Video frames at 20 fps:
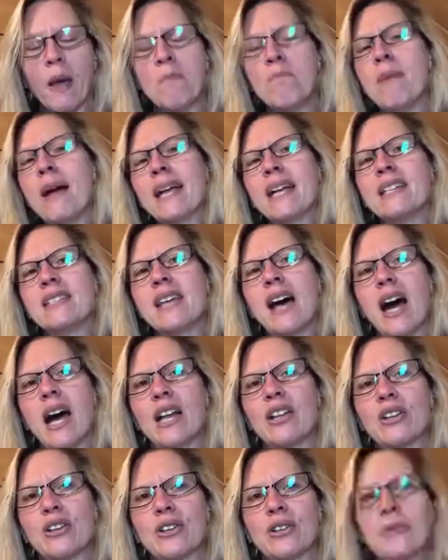Micah
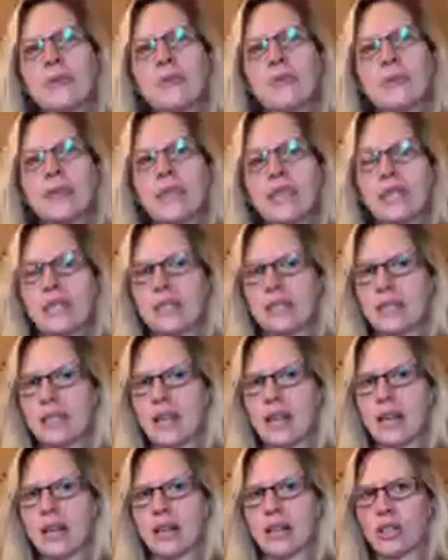Tyler is
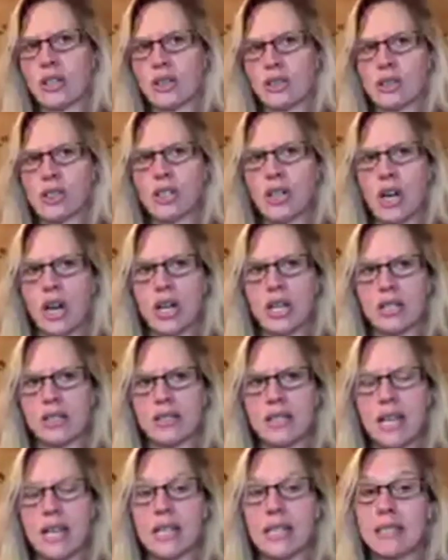a Christian artist,
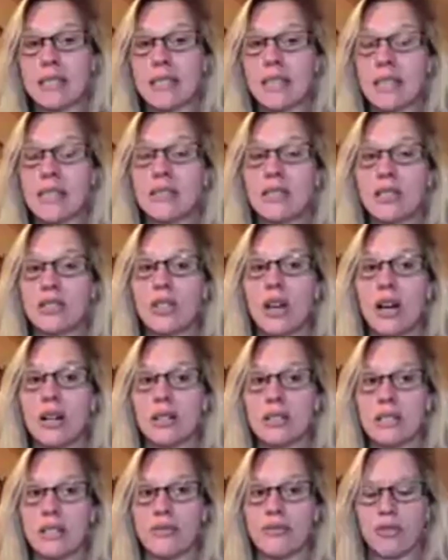and he sings a song
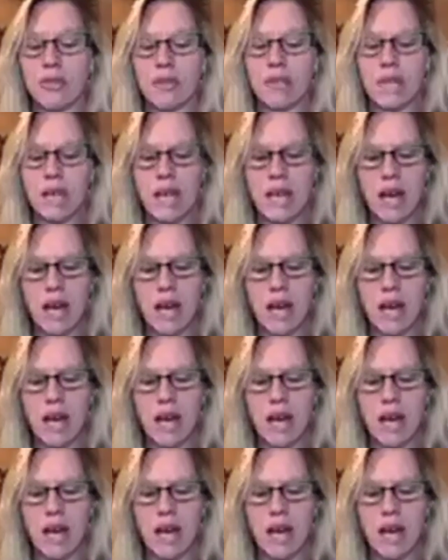different.